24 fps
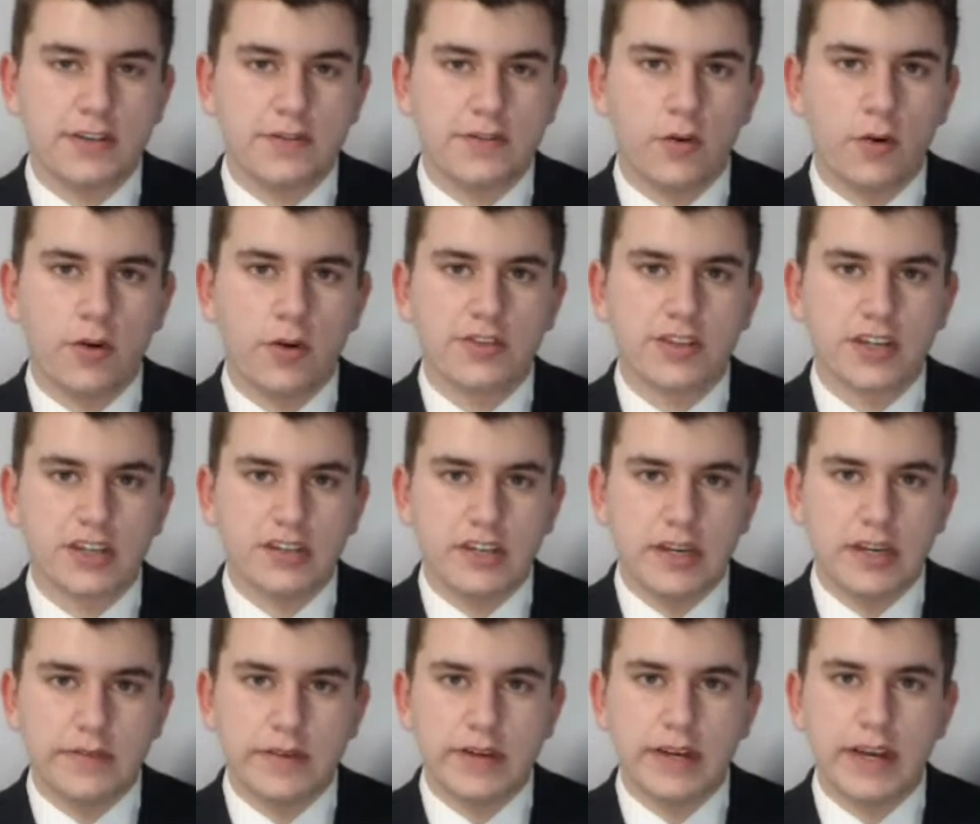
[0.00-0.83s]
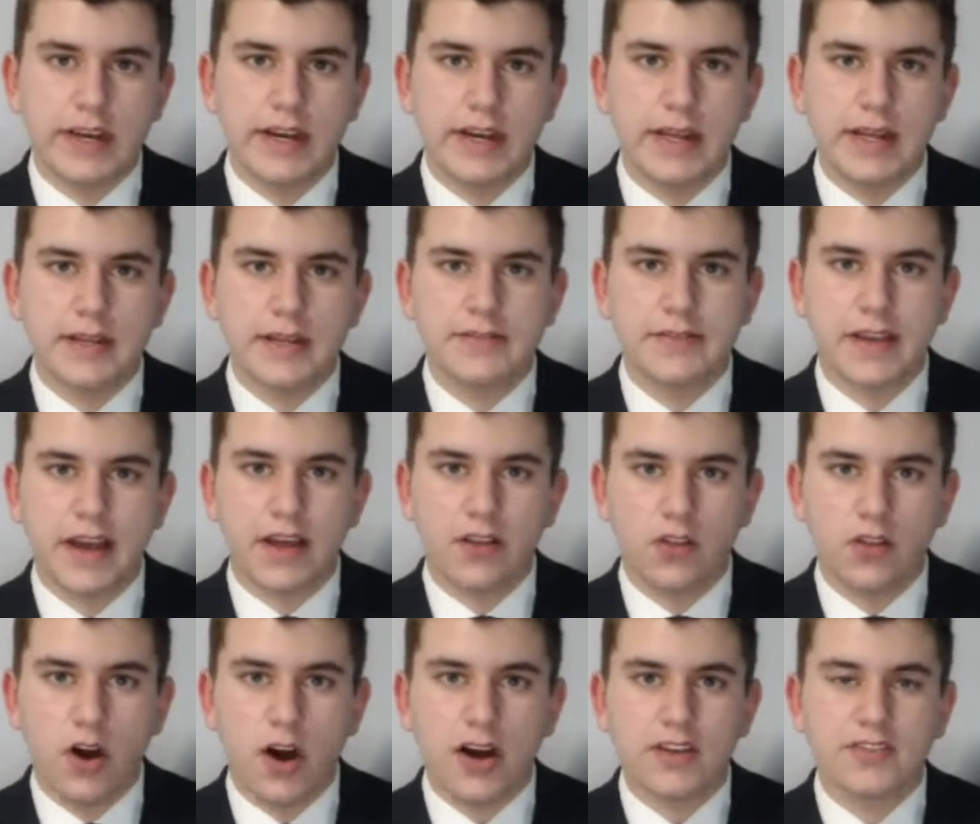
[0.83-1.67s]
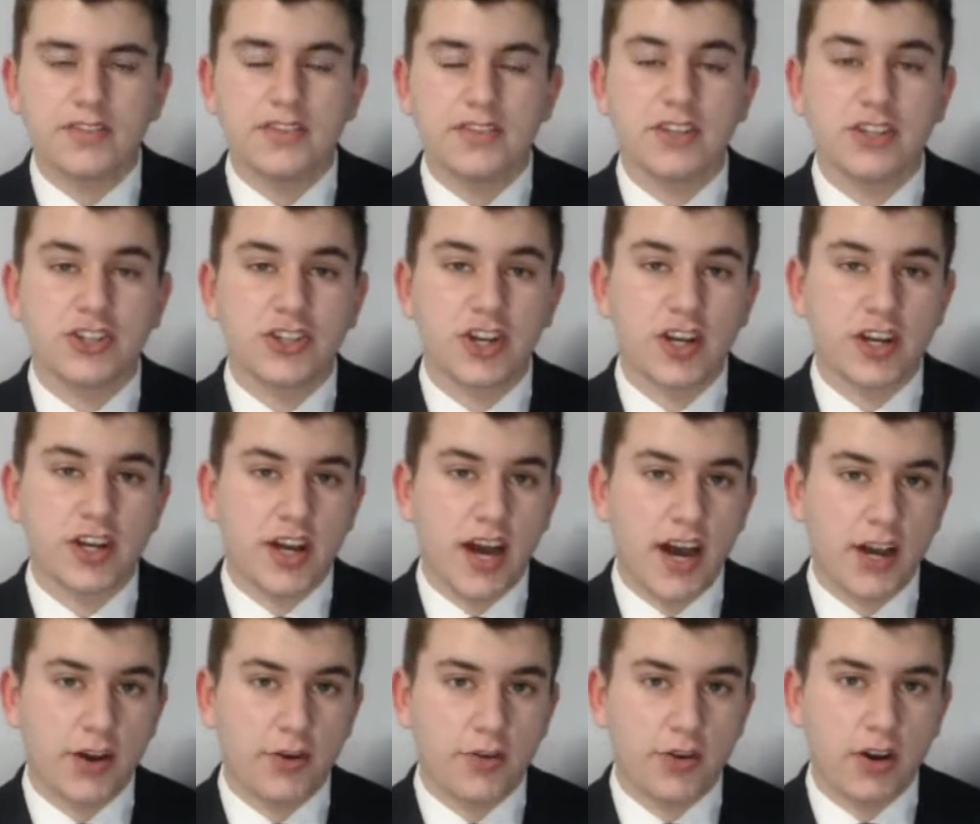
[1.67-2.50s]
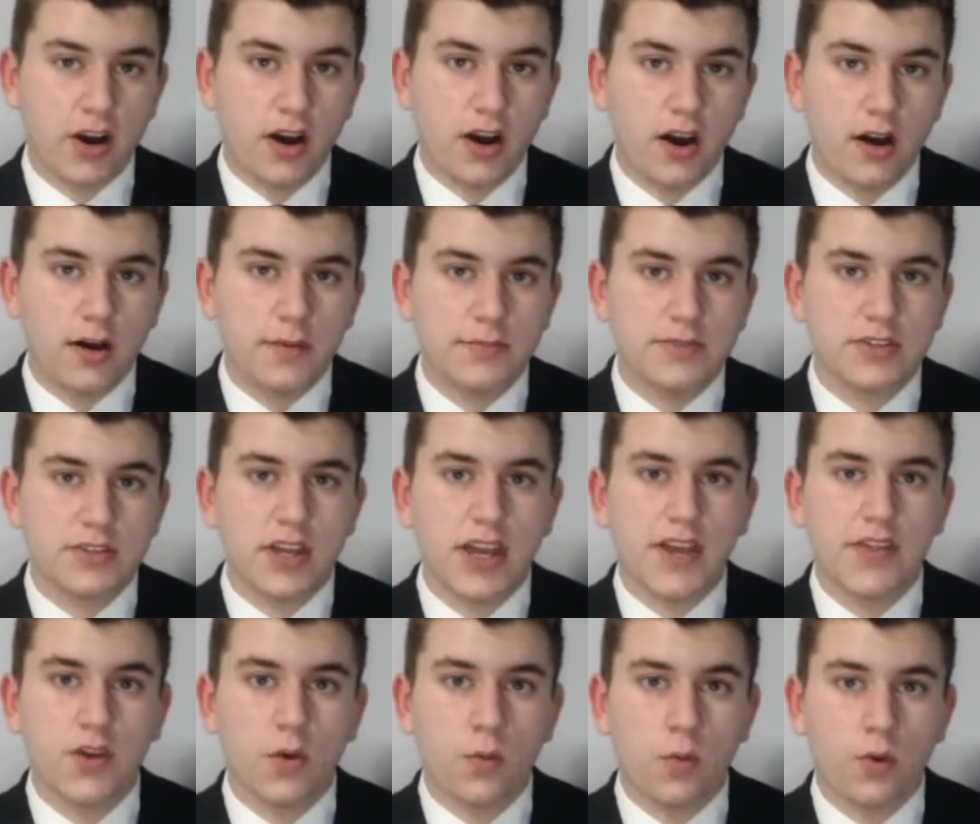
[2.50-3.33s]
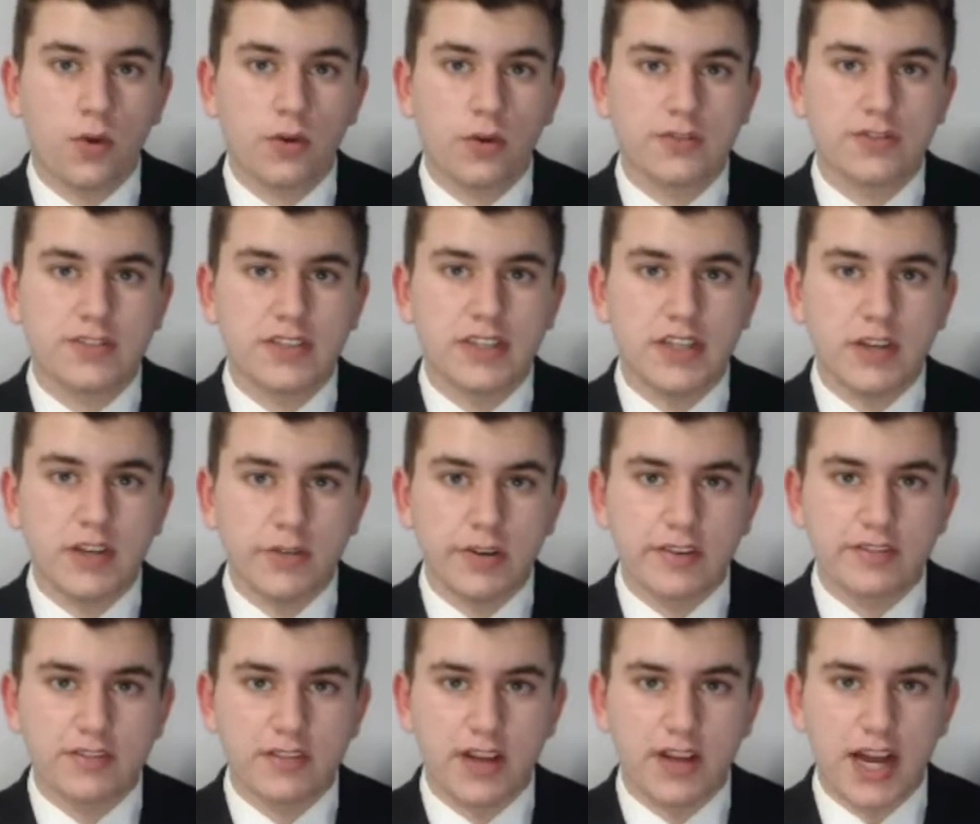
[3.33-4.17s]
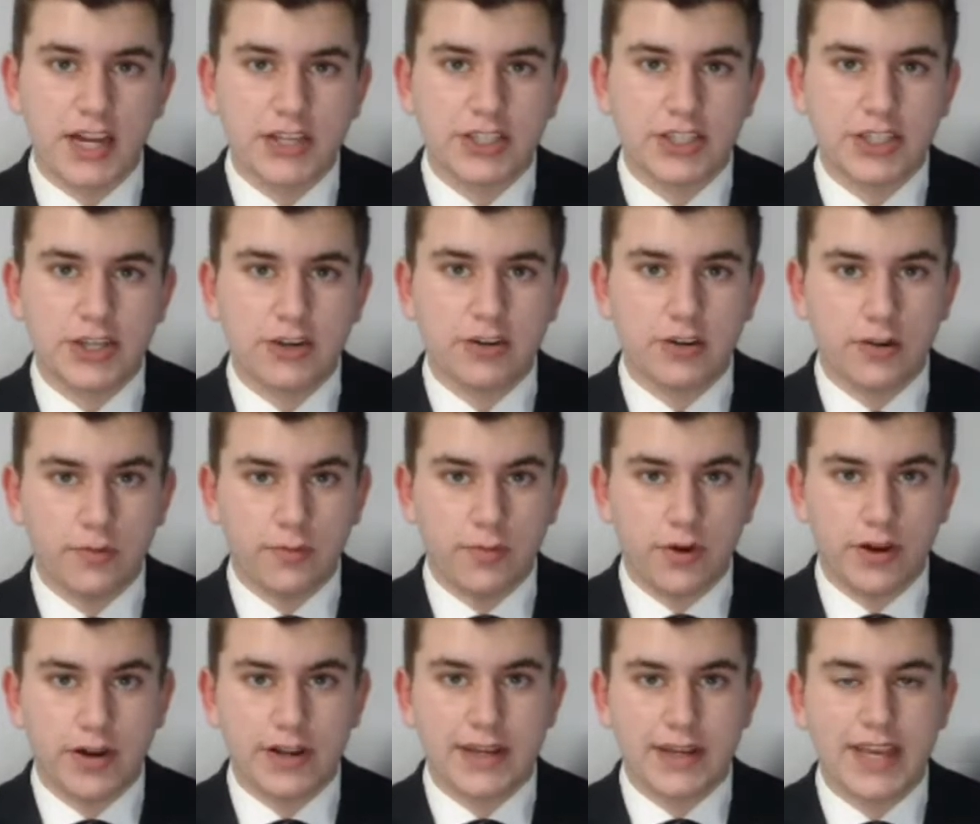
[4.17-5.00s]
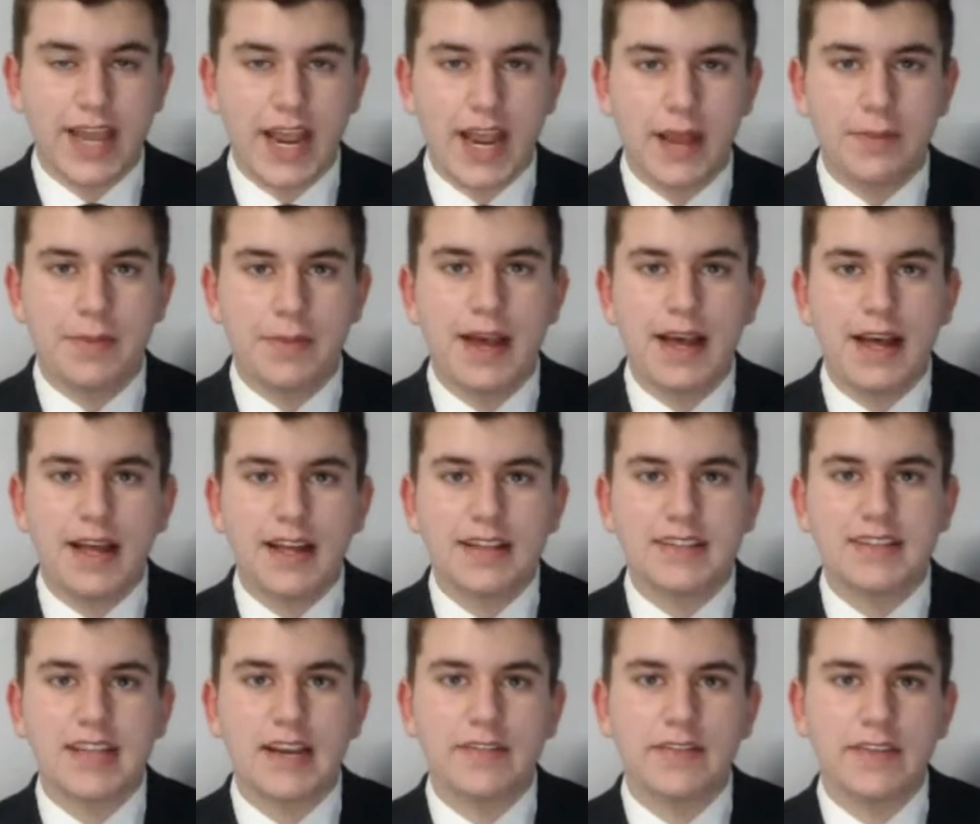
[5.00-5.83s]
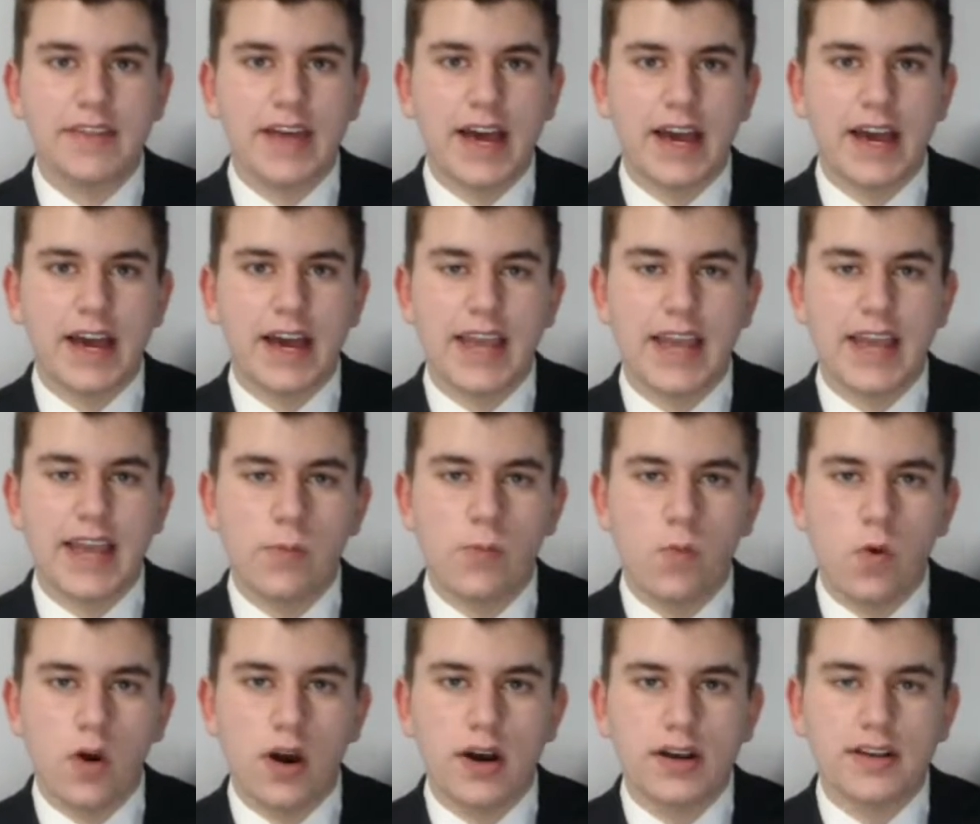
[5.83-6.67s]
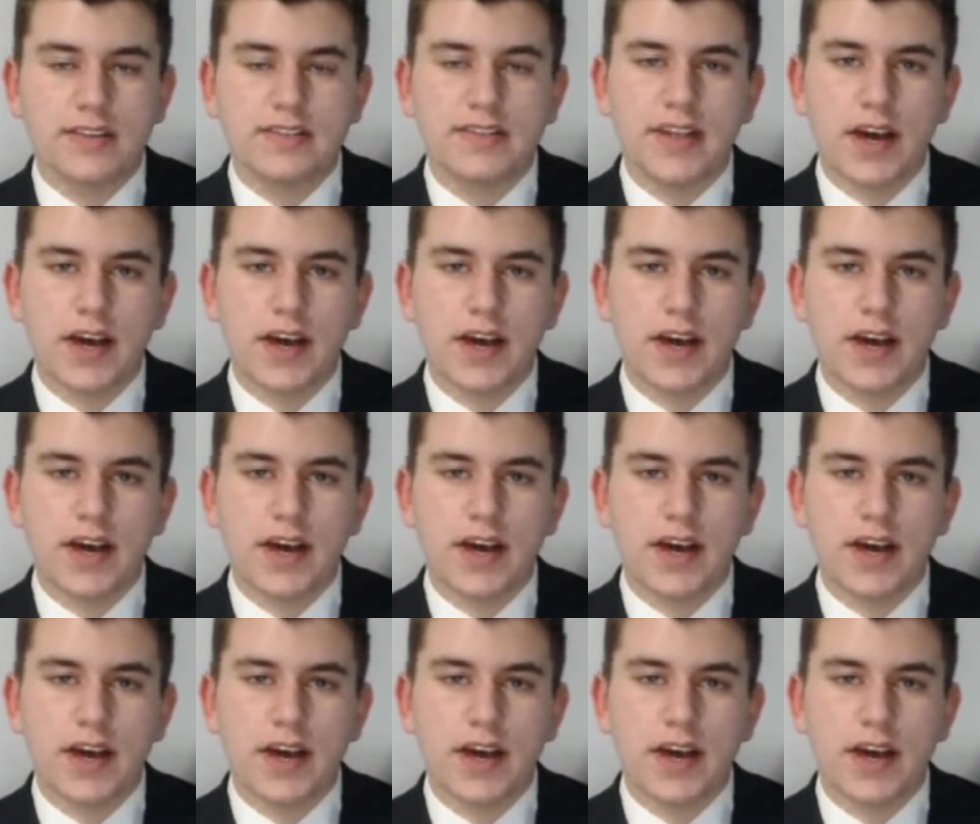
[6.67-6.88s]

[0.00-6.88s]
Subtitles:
of course, the Cleveland Indians that lost to the Chicago Cubs in the World Series last year, and what a Game 7 that game was.